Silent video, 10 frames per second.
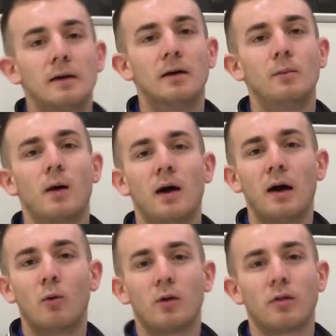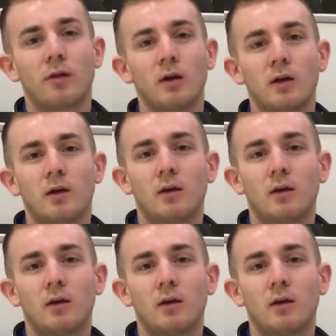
Um, I want to thank